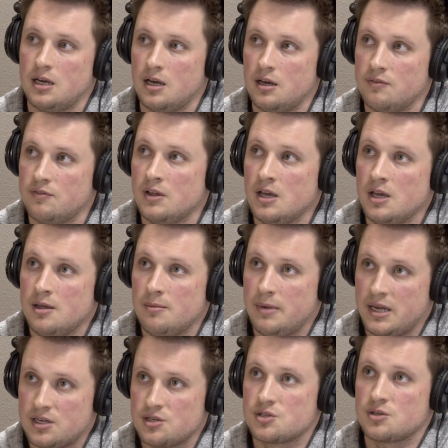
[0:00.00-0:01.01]
of
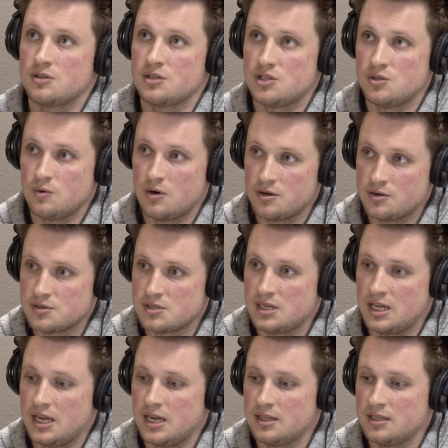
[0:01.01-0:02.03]
making sure that you
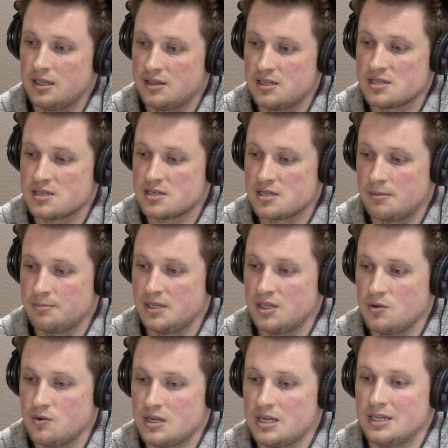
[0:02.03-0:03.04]
understand that this is something you